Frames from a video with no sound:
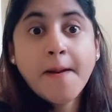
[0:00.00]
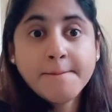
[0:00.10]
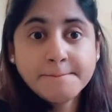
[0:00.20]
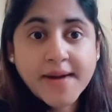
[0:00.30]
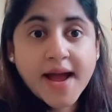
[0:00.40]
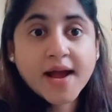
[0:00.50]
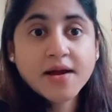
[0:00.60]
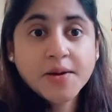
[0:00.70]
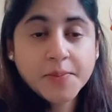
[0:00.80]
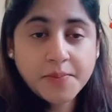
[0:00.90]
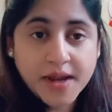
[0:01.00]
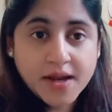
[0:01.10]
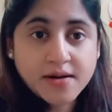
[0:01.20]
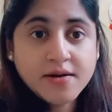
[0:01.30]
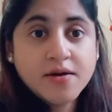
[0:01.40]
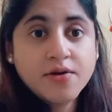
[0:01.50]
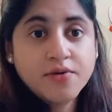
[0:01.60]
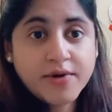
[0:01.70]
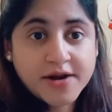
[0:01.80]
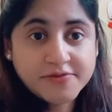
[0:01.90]
back pain
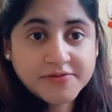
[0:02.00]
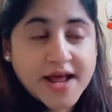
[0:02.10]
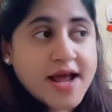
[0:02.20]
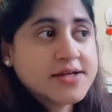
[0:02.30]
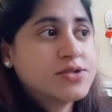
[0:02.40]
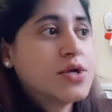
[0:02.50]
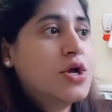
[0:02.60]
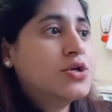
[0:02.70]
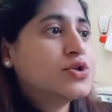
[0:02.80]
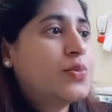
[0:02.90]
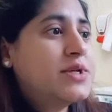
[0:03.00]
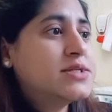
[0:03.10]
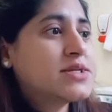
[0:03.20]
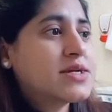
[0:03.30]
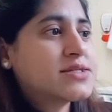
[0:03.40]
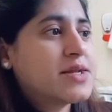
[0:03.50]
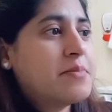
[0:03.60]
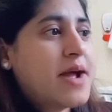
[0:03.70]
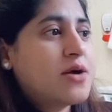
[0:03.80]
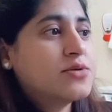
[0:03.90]
red flags. So we discussed
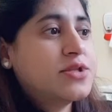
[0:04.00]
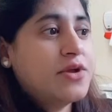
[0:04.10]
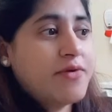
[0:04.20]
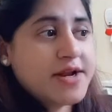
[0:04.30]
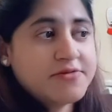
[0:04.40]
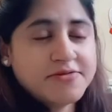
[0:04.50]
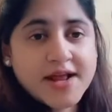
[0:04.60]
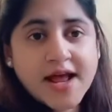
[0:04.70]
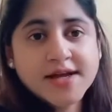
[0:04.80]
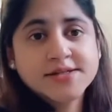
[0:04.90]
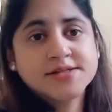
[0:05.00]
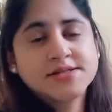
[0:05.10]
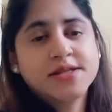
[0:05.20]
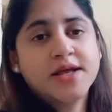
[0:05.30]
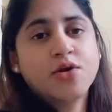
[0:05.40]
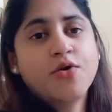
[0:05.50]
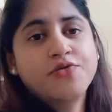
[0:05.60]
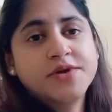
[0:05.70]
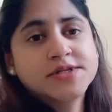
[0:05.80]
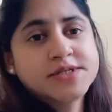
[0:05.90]
about the red flags, then
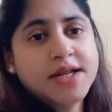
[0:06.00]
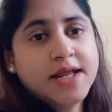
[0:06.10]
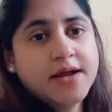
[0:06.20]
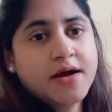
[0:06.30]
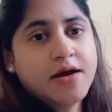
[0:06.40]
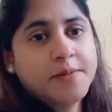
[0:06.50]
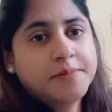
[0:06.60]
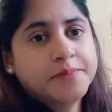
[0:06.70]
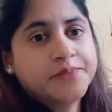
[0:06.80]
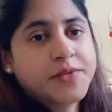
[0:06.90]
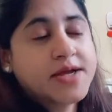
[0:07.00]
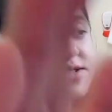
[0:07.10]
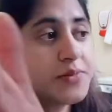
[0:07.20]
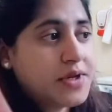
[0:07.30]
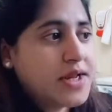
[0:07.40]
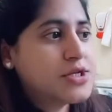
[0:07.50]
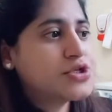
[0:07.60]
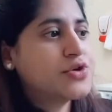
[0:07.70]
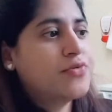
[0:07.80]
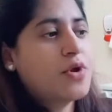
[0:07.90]
obviously
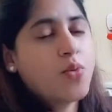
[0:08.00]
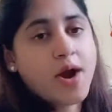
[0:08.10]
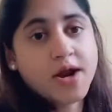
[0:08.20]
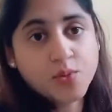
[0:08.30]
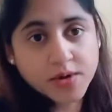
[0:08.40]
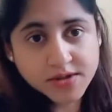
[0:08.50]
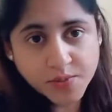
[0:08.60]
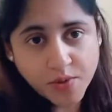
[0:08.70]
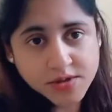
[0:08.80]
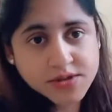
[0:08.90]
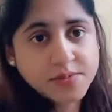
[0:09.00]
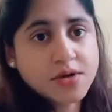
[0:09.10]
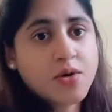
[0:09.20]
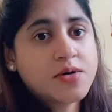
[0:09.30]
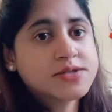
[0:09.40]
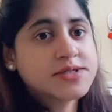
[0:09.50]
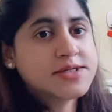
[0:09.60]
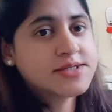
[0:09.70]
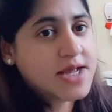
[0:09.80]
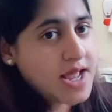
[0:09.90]
examination required, what are the possible
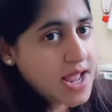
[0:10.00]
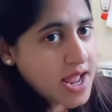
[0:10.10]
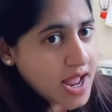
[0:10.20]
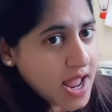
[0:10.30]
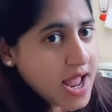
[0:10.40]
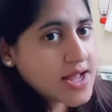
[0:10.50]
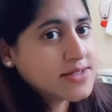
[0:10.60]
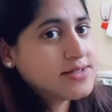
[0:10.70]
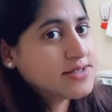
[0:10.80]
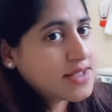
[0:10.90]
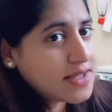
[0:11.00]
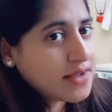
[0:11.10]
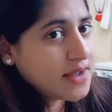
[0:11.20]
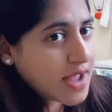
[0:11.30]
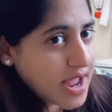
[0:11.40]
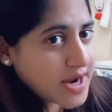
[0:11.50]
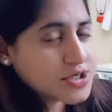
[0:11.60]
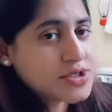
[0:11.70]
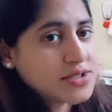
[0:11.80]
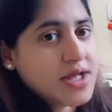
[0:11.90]
causes, and the
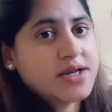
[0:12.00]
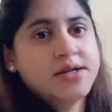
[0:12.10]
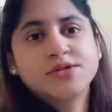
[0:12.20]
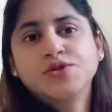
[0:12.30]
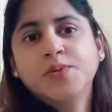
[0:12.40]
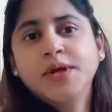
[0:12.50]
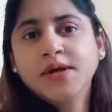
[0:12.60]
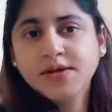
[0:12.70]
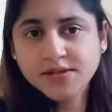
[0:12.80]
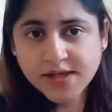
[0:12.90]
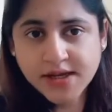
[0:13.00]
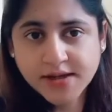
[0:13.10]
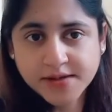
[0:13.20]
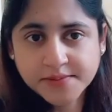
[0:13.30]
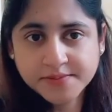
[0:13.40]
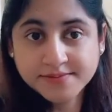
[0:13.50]
action that needs to be taken.